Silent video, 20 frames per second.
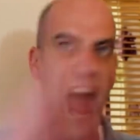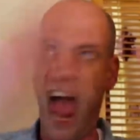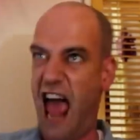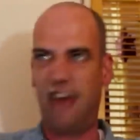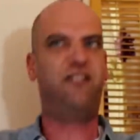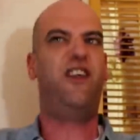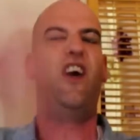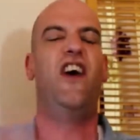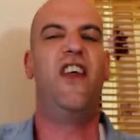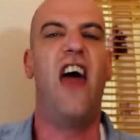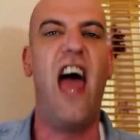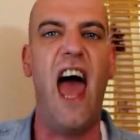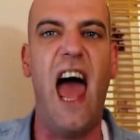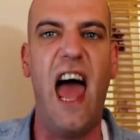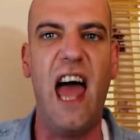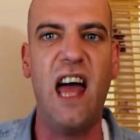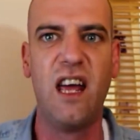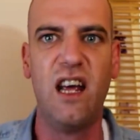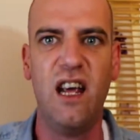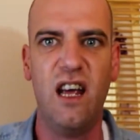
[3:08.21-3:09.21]
ether
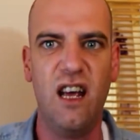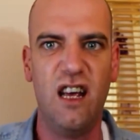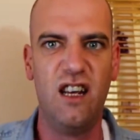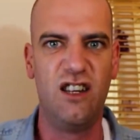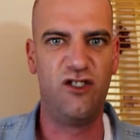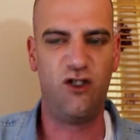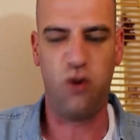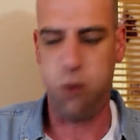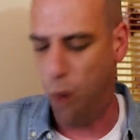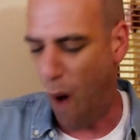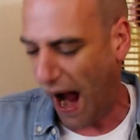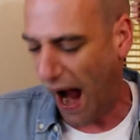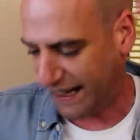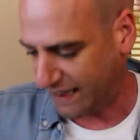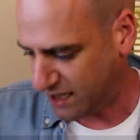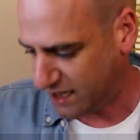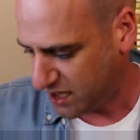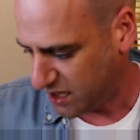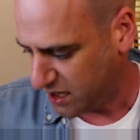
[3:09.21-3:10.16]
there. Twat.